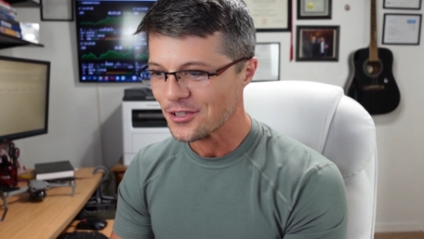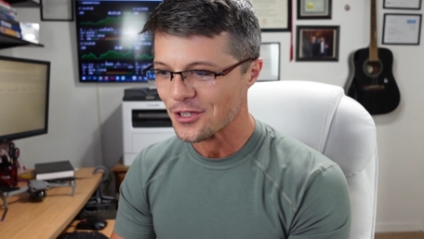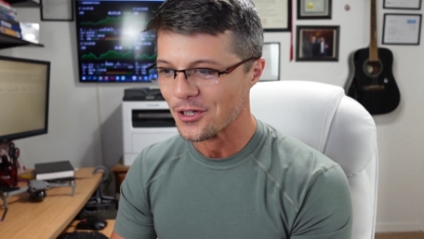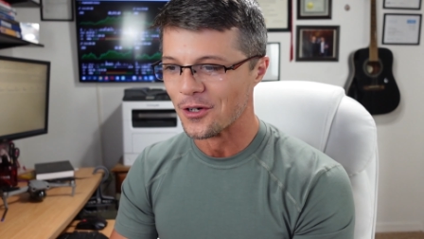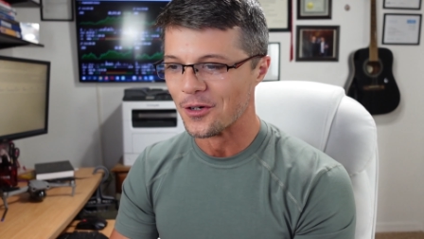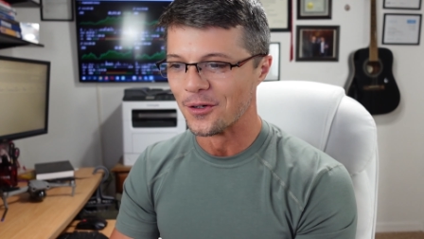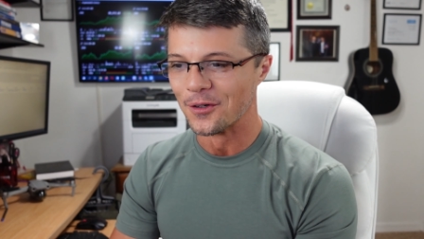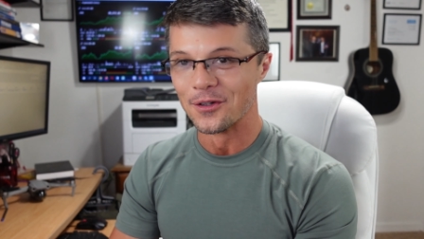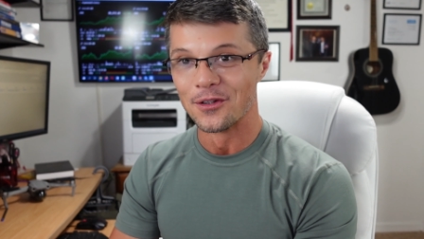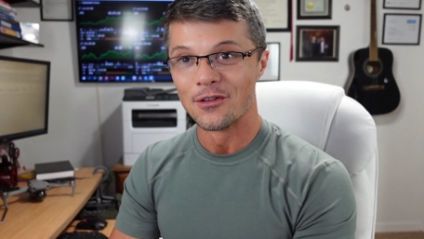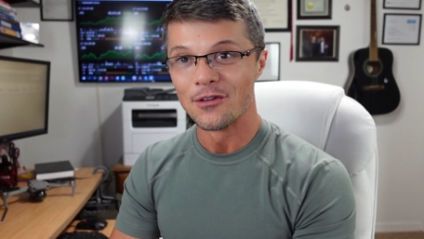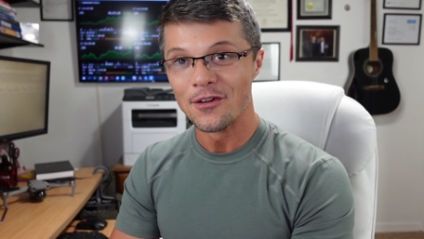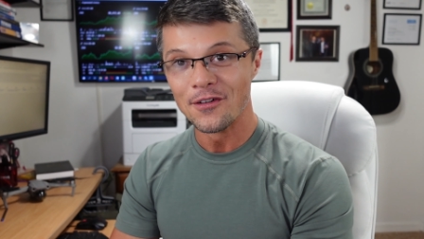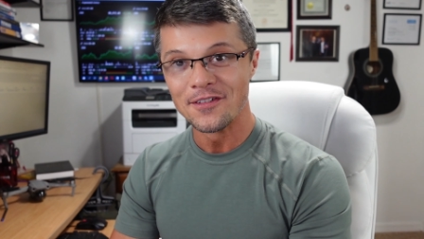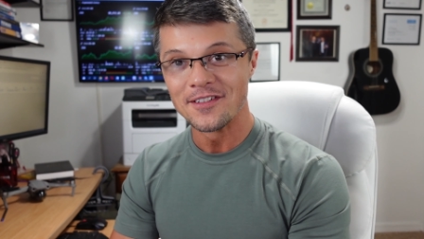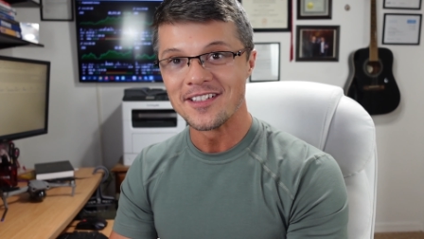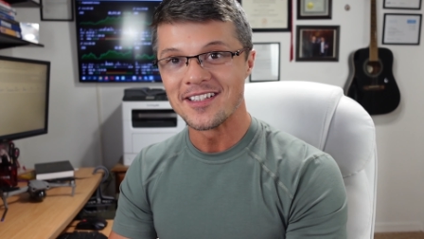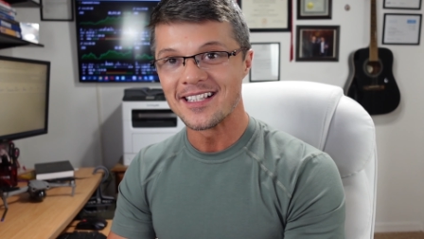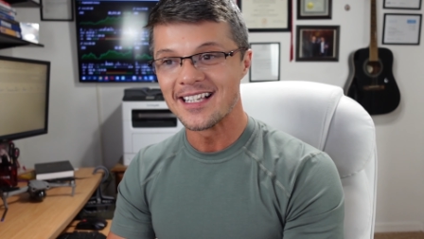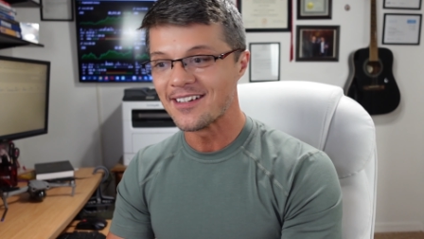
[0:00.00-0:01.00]
so
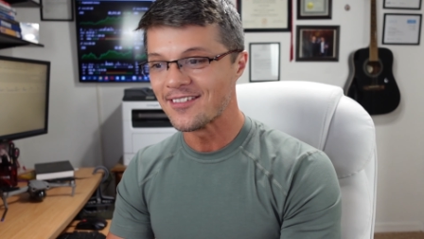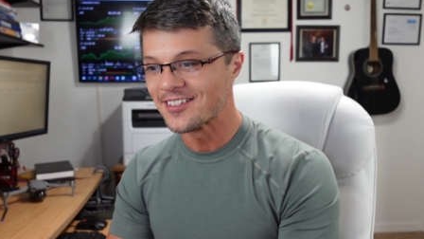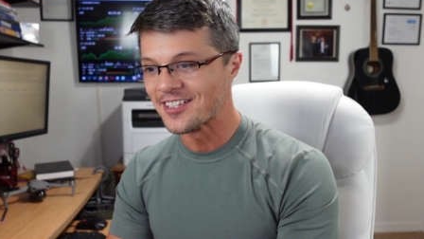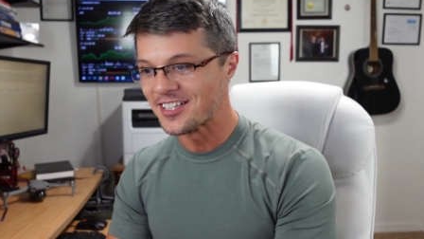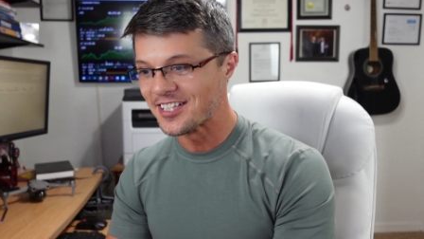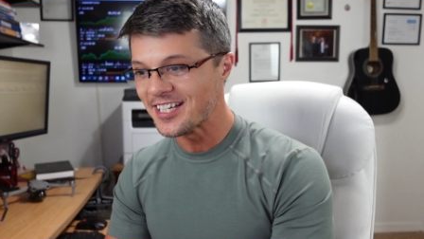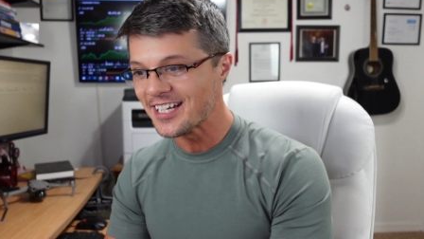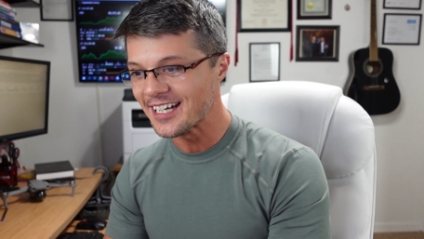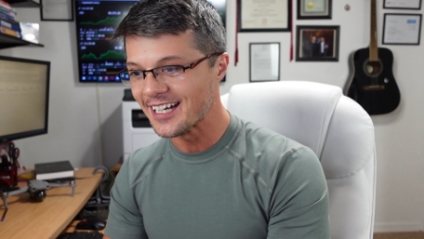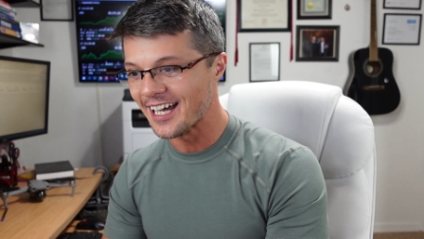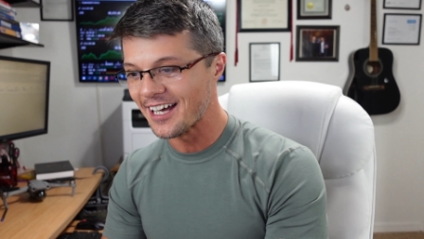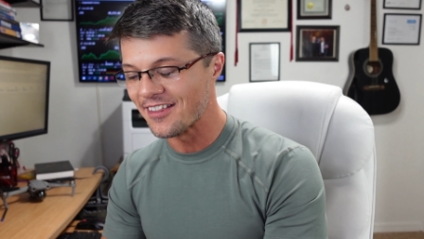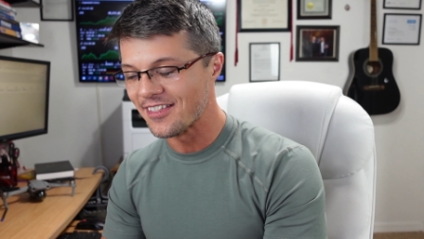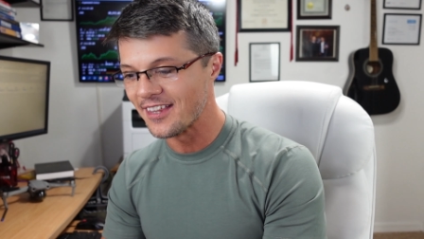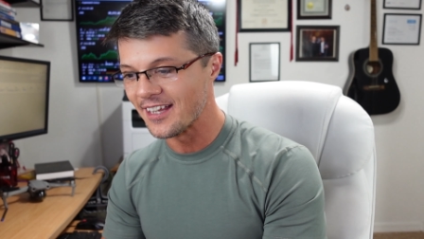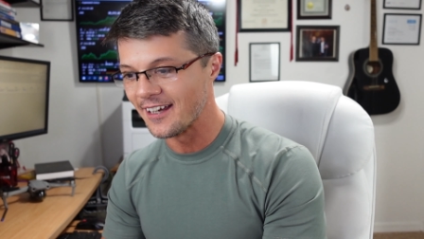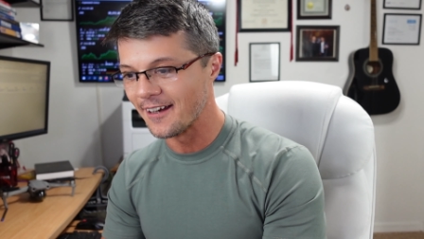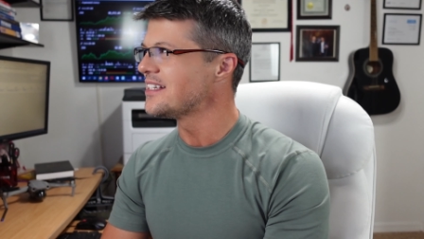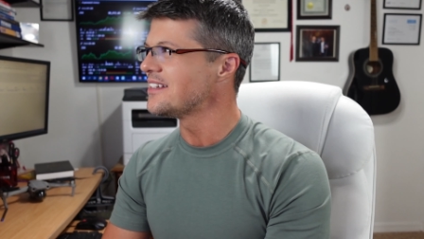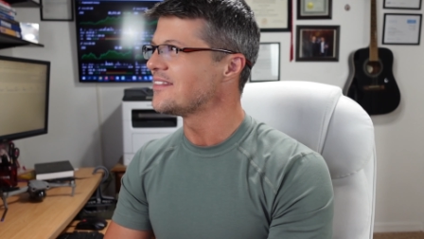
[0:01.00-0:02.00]
357 SIG, I
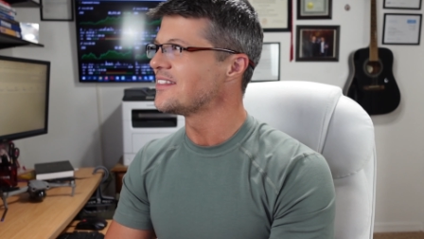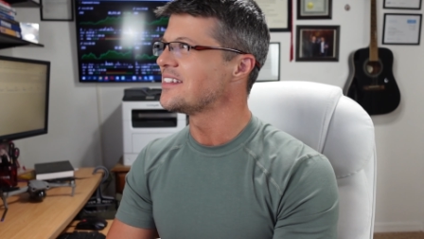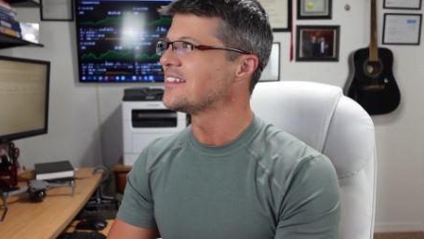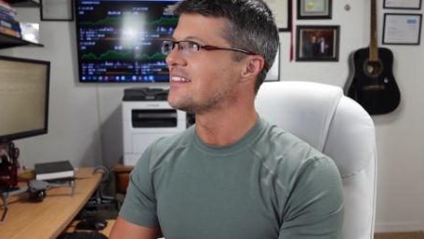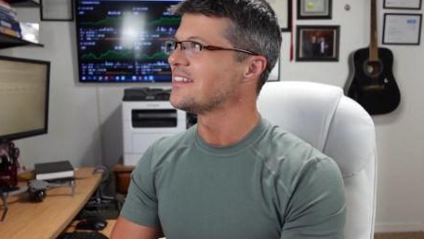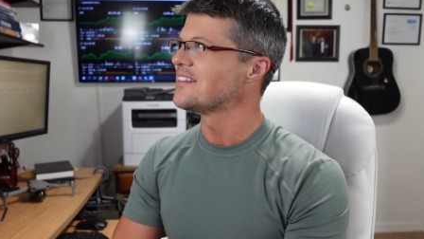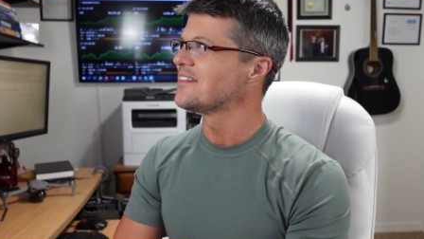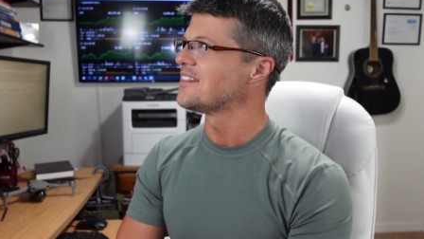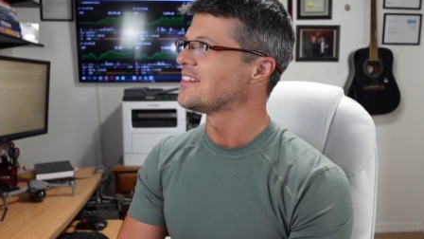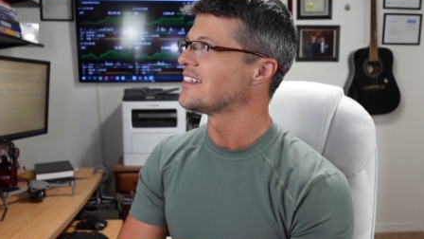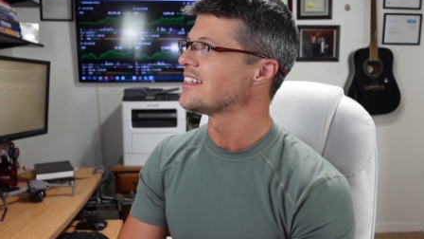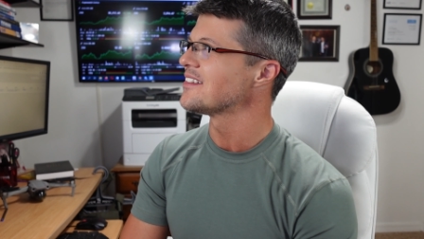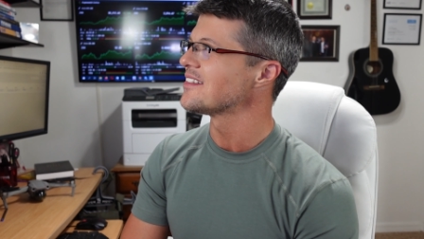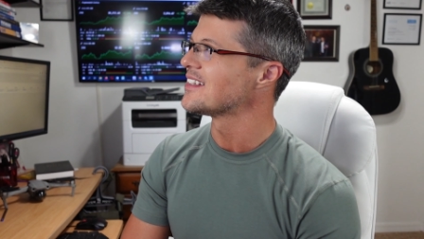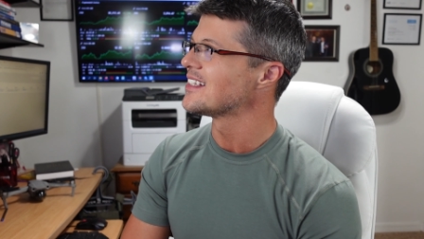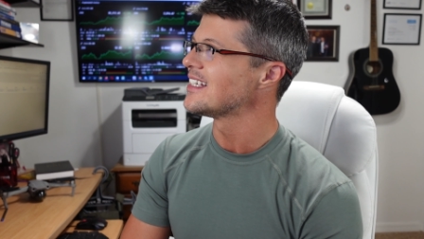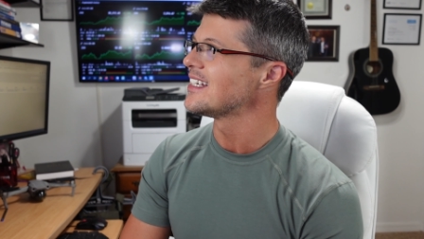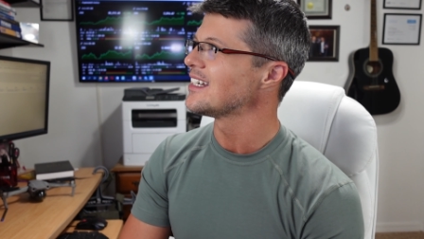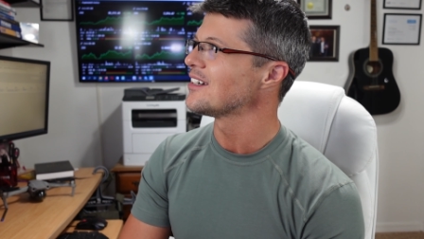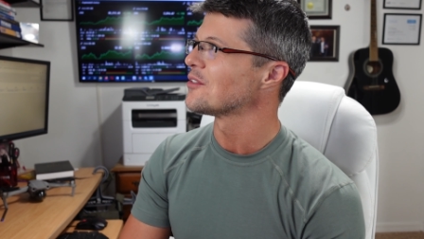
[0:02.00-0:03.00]
think. 357
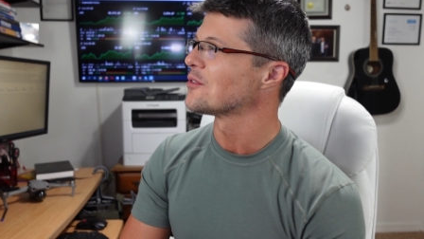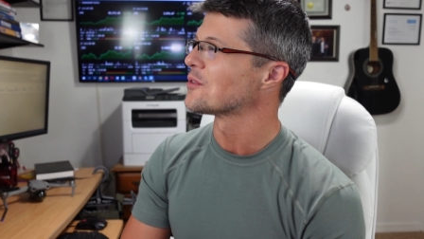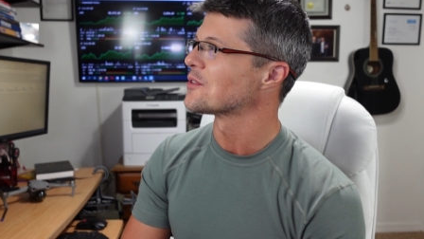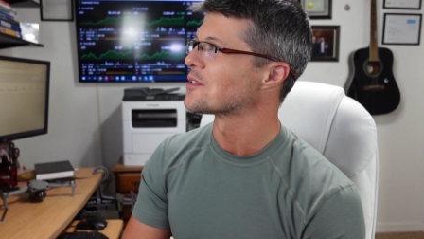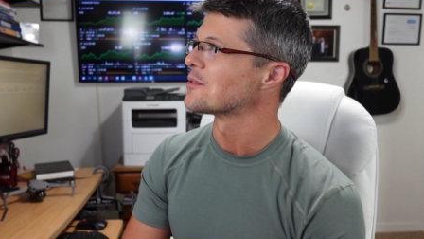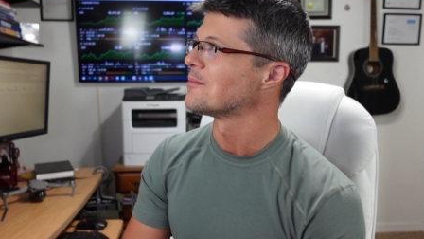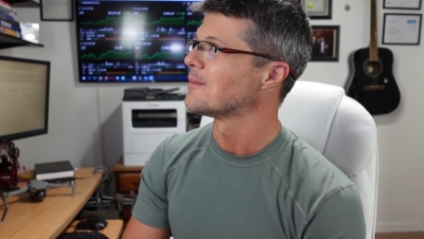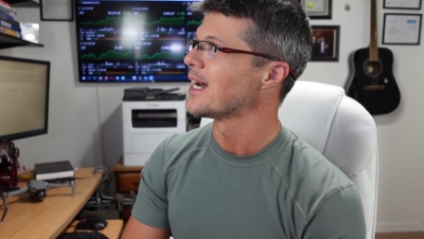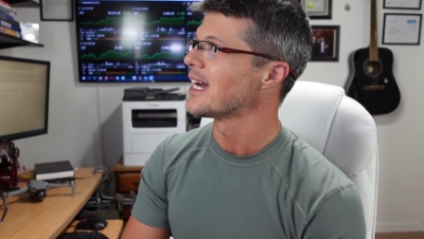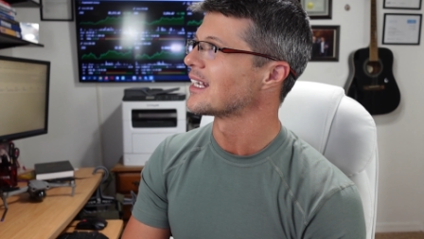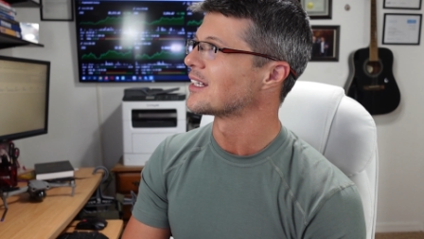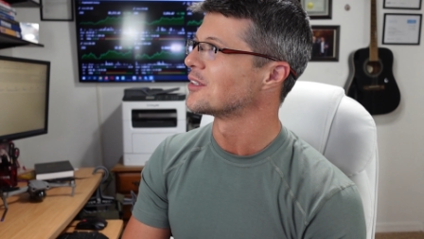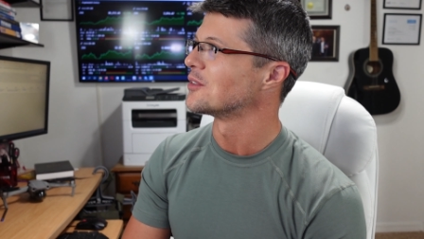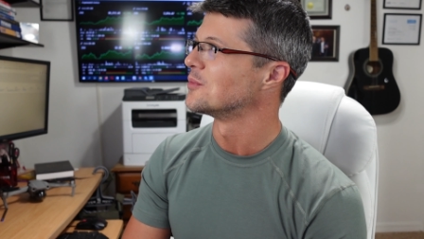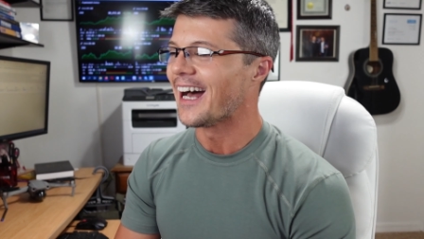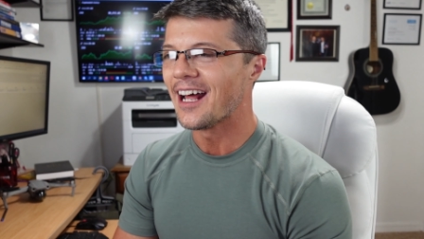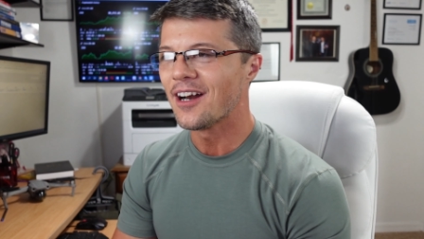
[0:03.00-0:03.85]
SIG was a Magnum.